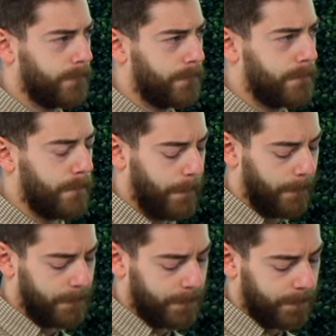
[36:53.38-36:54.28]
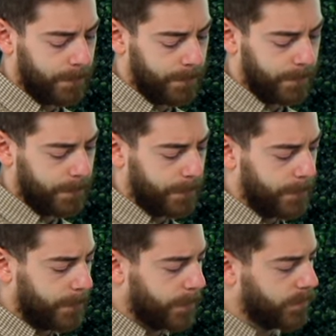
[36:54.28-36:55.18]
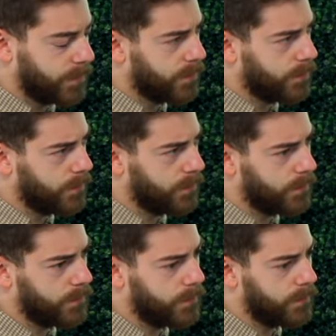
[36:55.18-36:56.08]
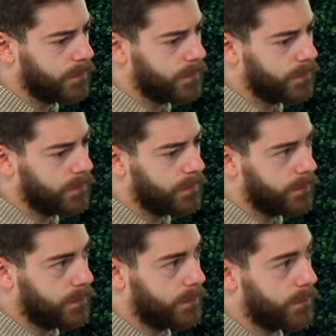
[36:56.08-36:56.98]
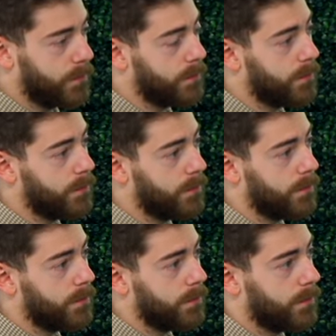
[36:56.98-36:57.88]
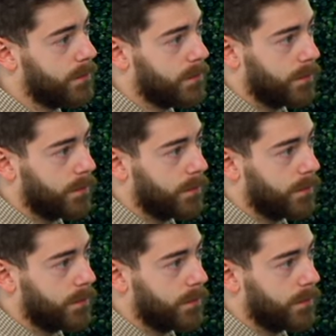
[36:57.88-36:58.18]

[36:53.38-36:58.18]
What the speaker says: No words are spoken by the person on screen.